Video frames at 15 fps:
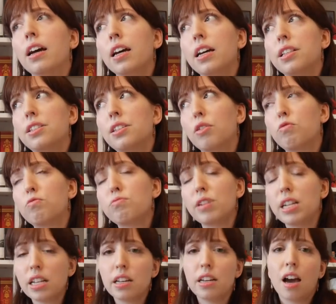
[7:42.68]
it's a
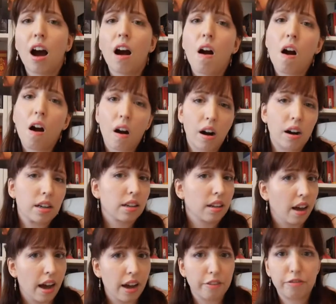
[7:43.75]
really hard
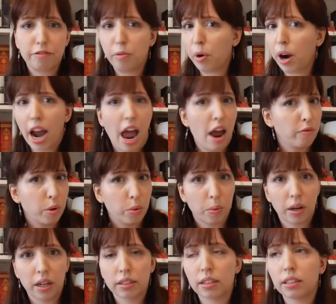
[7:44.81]
life for
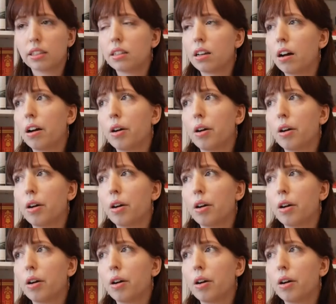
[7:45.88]
everyone.